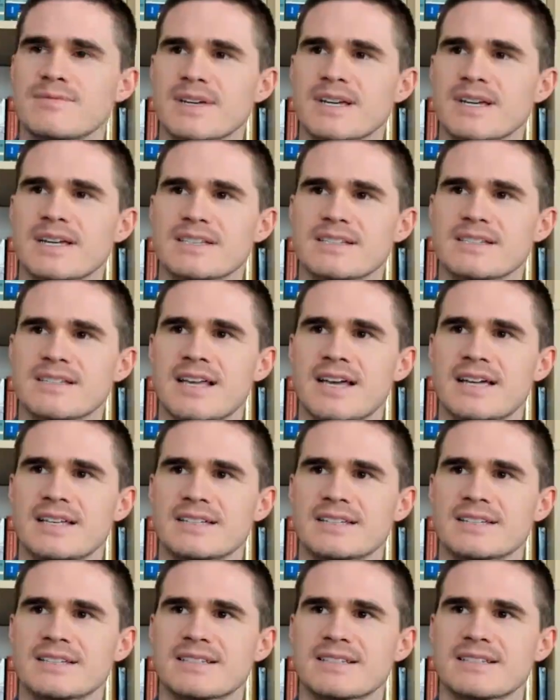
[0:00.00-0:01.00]
because
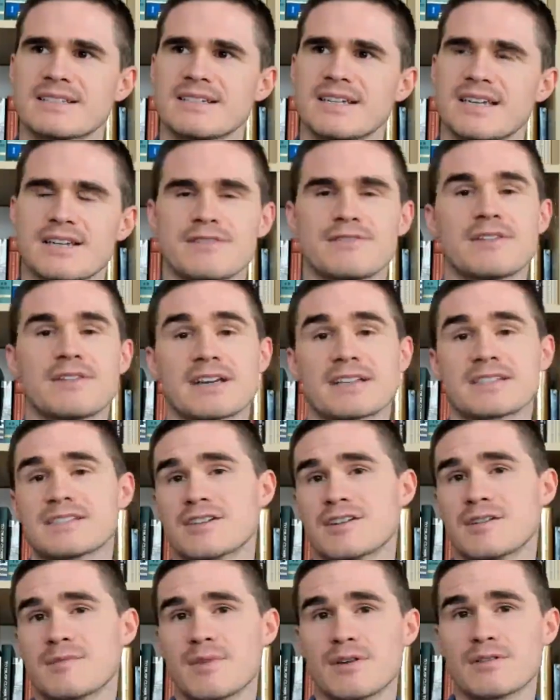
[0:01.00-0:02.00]
that it affects
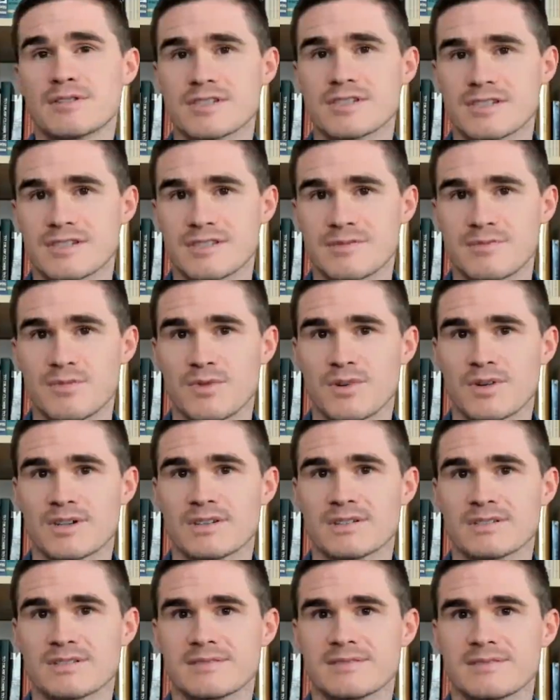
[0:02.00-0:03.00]
their emotions
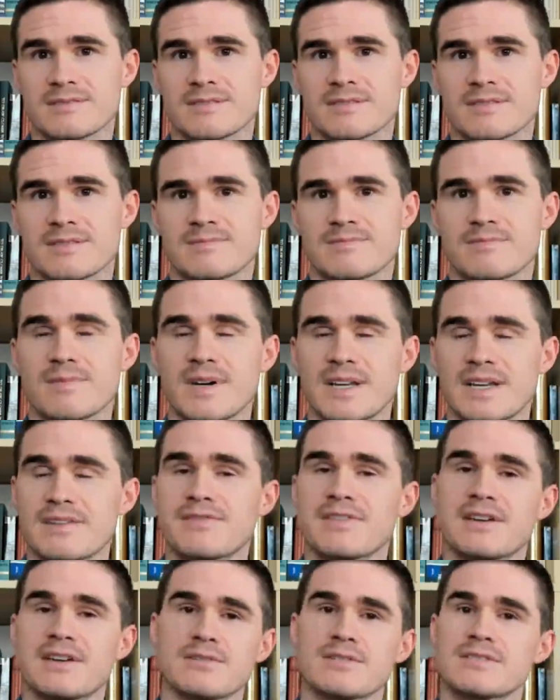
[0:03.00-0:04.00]
more. But
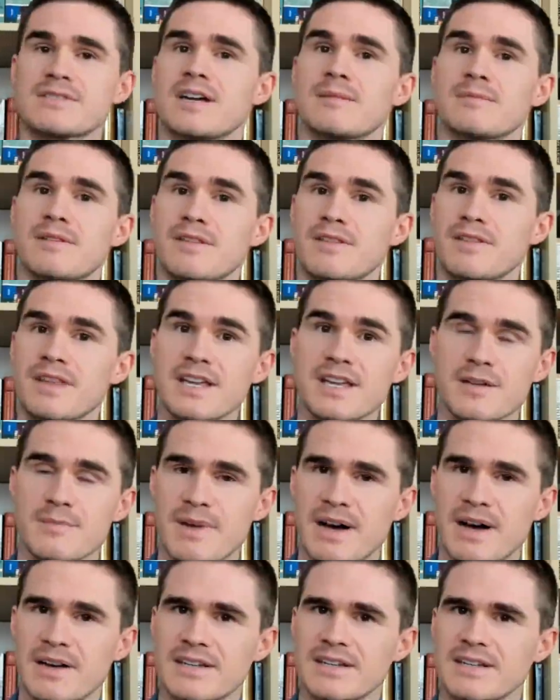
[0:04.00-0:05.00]
if they would stop to think
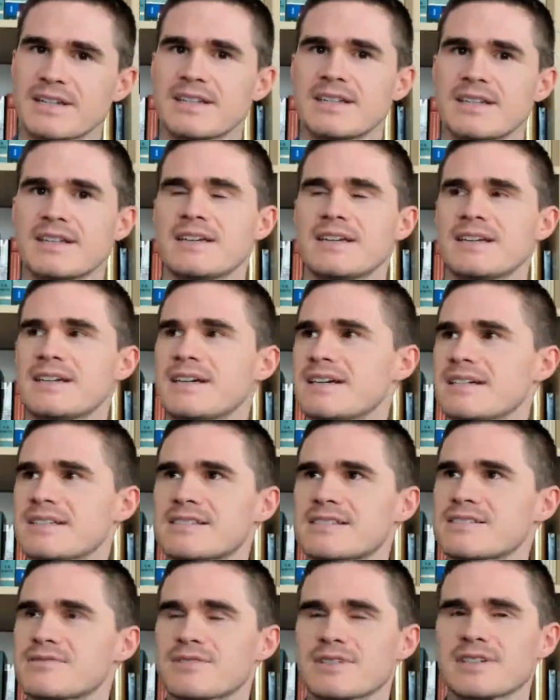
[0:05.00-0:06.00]
about it, is
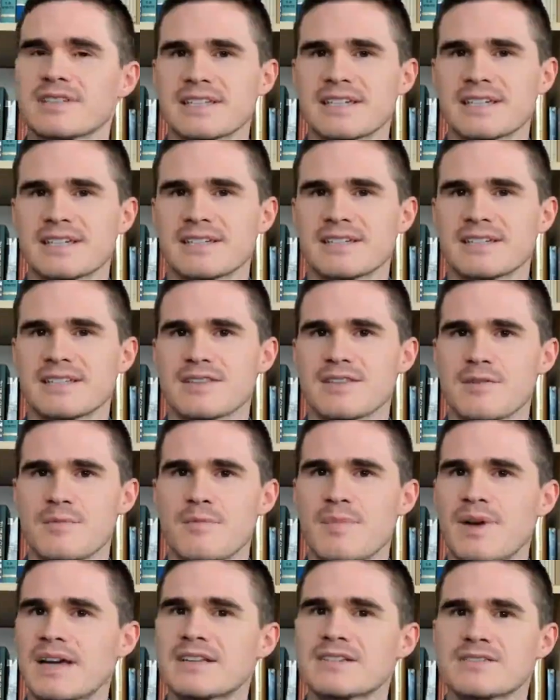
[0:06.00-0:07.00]
this really the
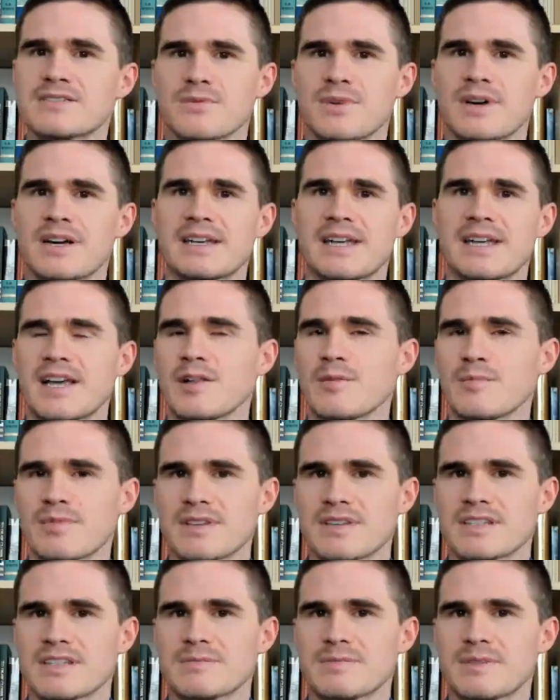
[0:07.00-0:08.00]
best way to help
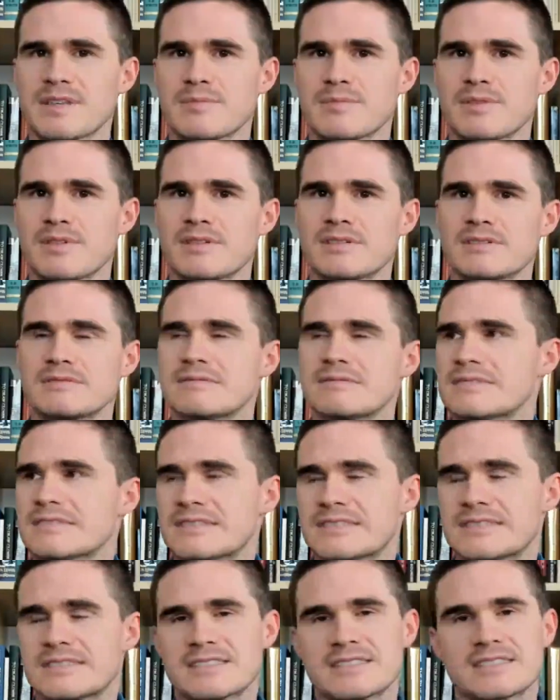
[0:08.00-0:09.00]
these people?
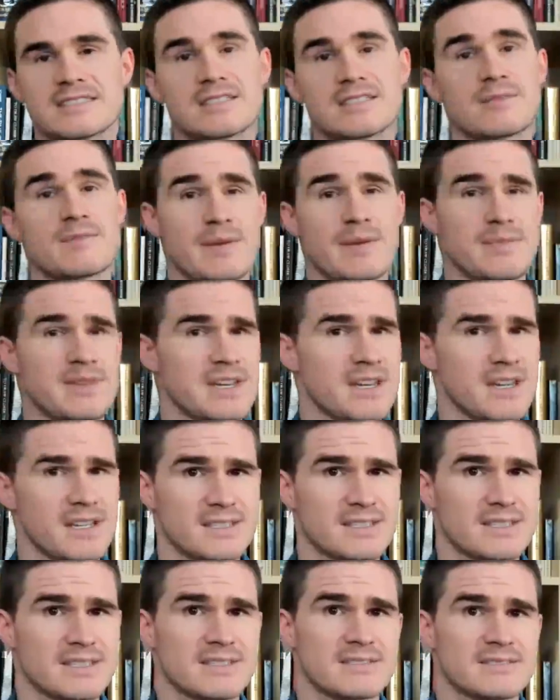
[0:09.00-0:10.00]
So maybe
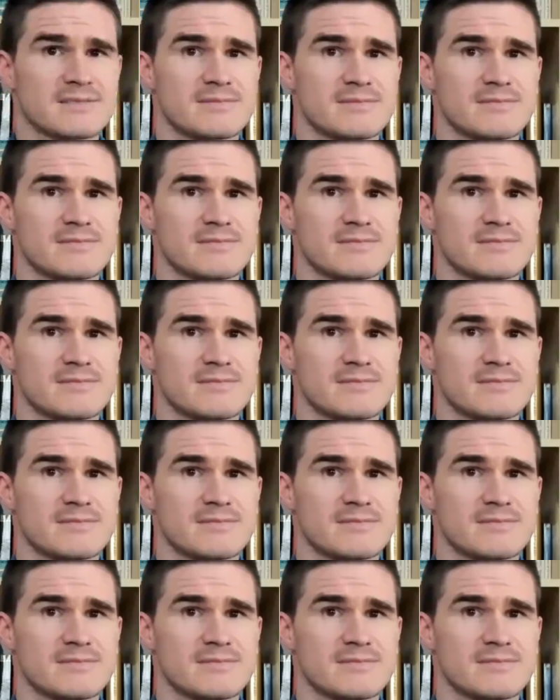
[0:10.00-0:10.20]
not.